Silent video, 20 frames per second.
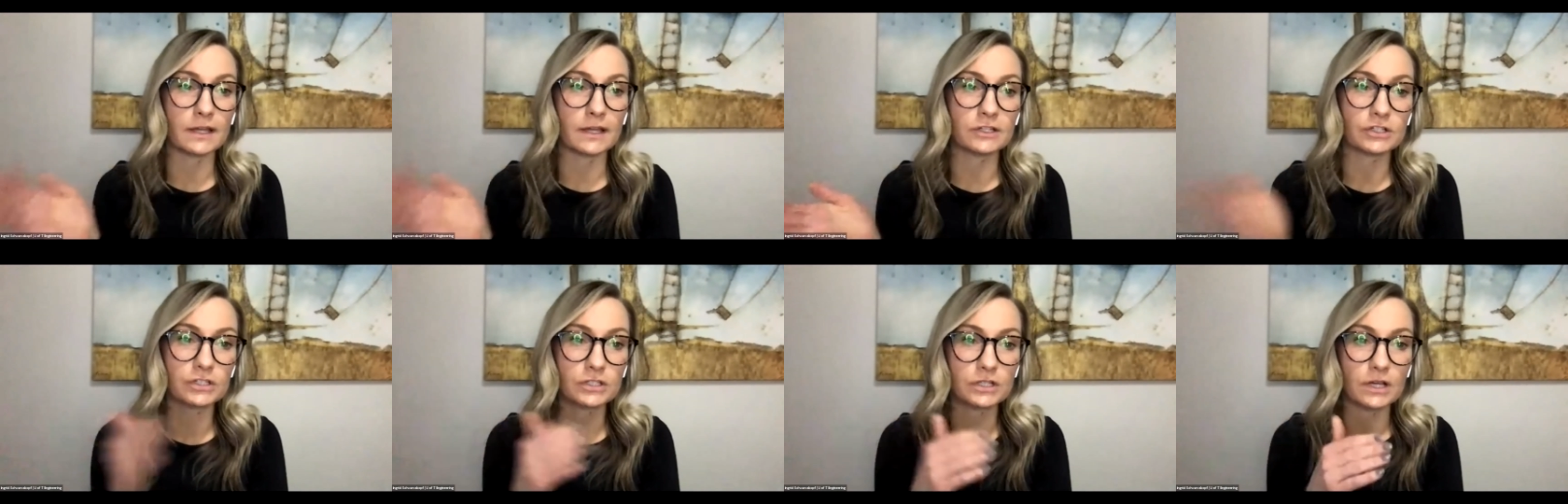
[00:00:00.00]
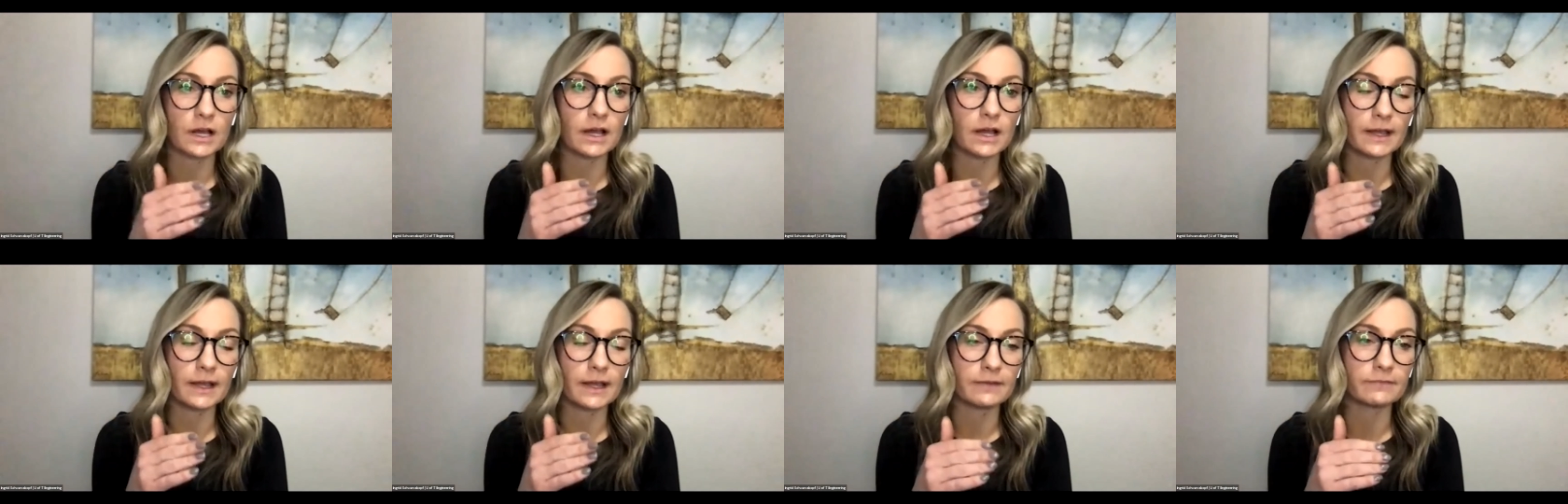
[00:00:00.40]
Eng
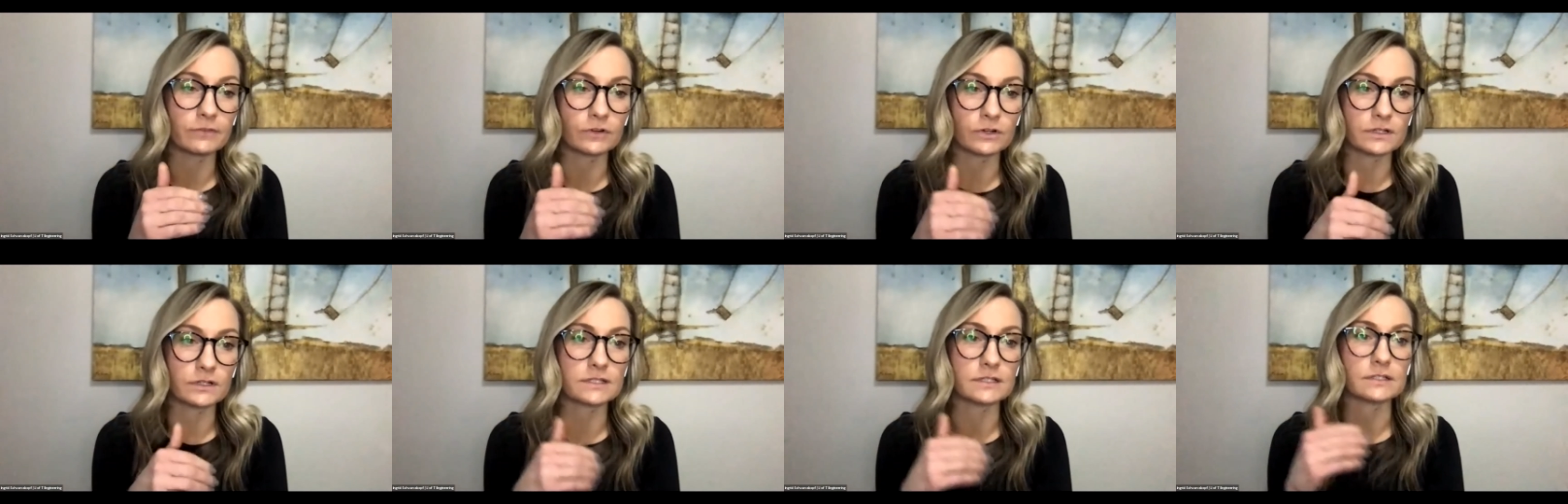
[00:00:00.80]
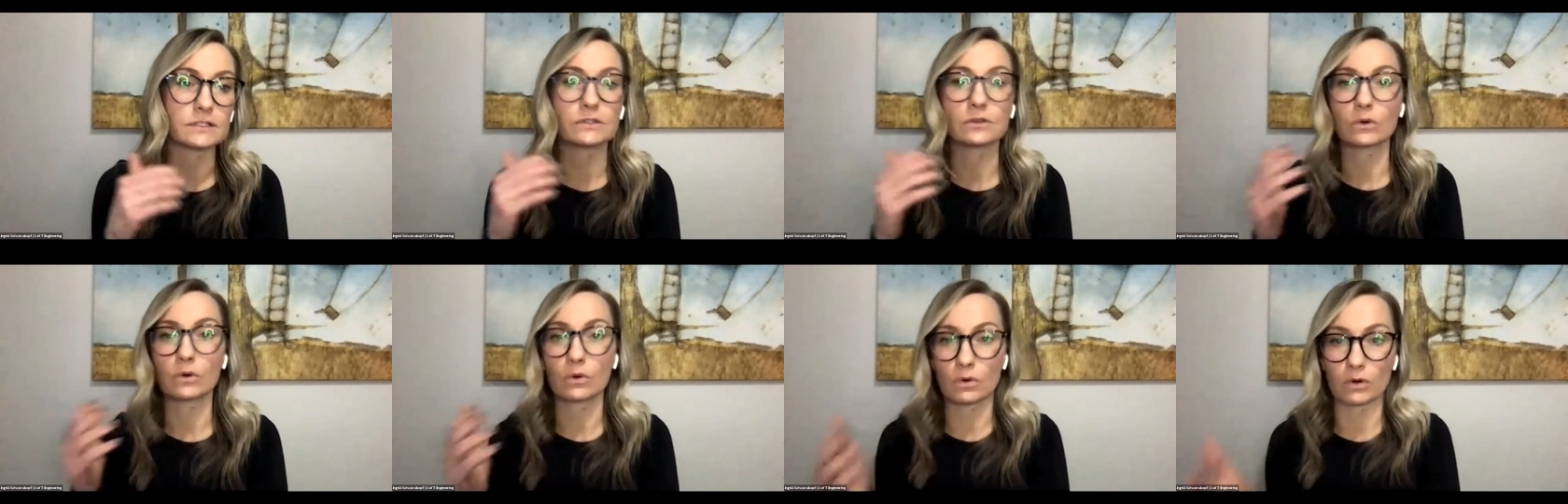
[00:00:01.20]
Sci
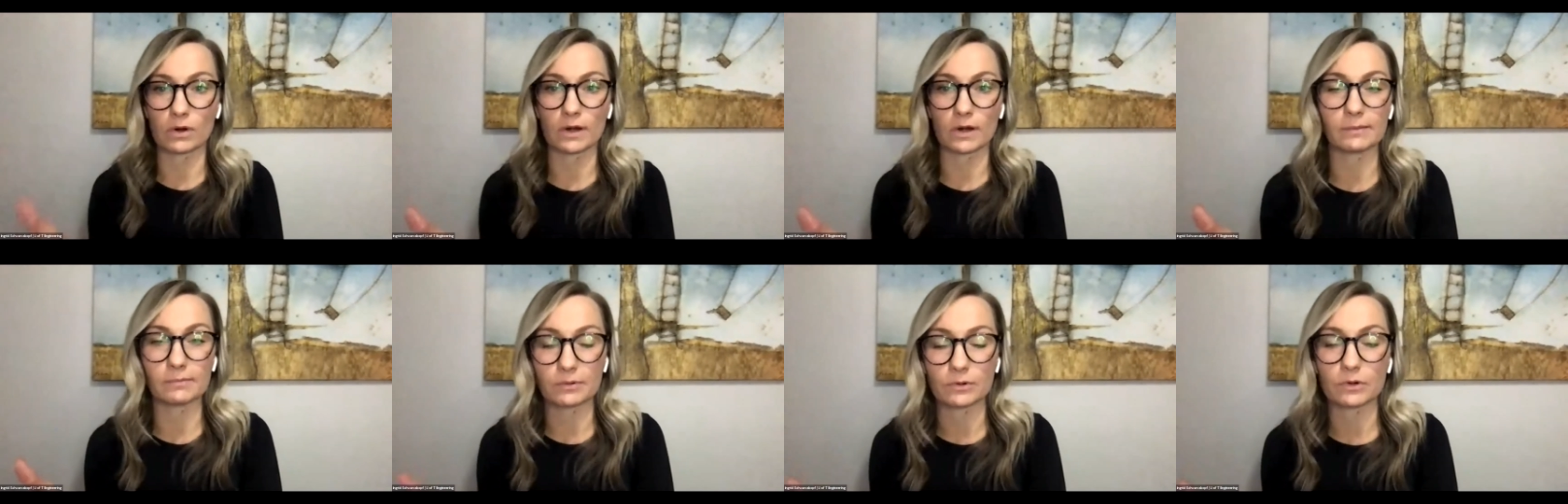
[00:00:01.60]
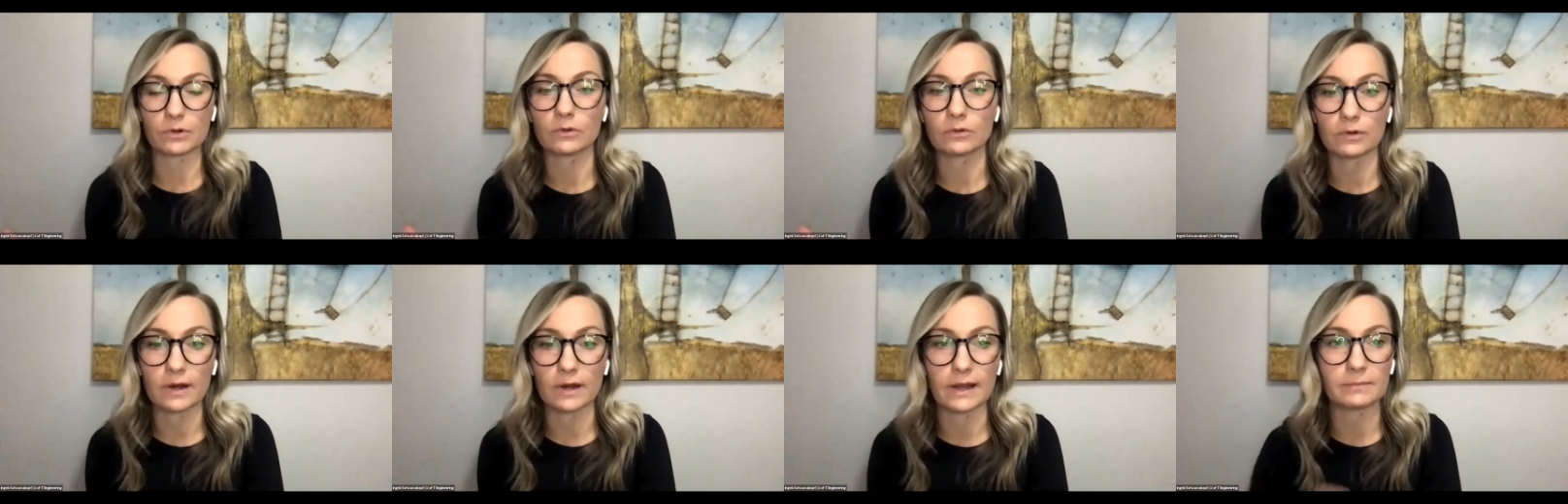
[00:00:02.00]
versus the Core 8
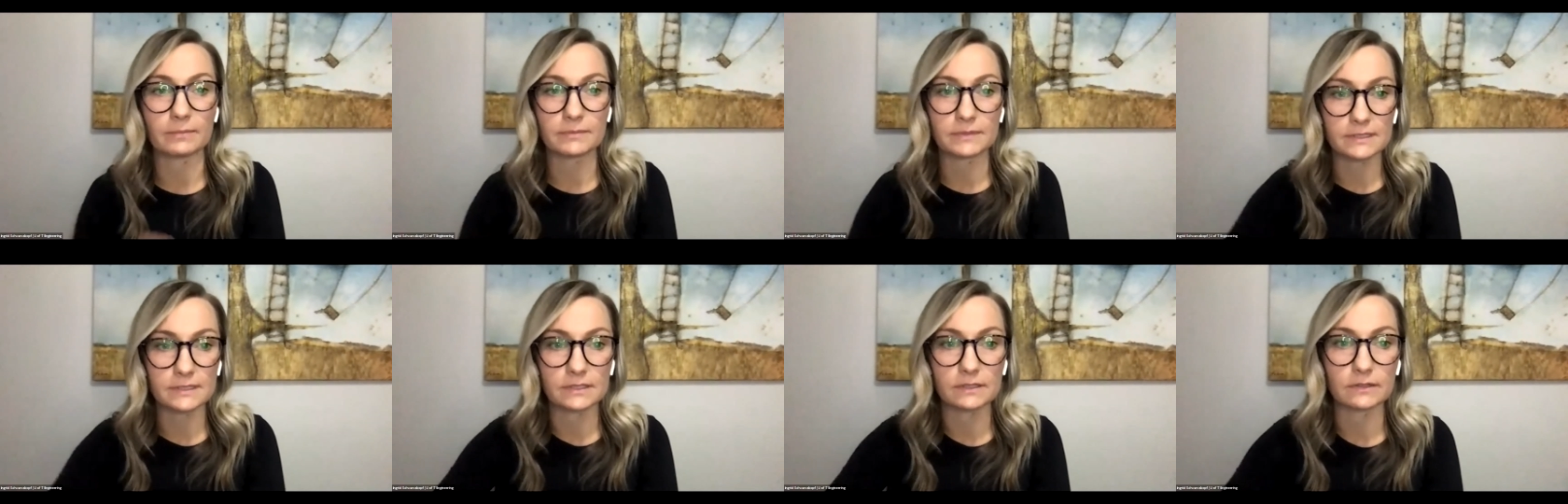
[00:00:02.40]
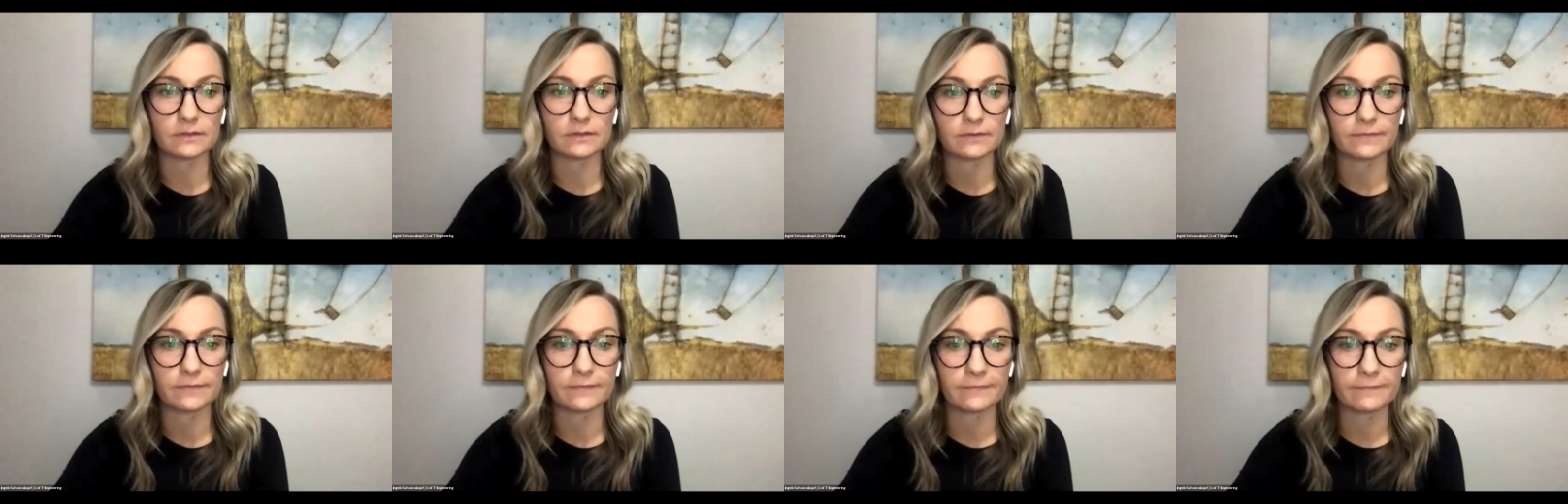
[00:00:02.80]
programs?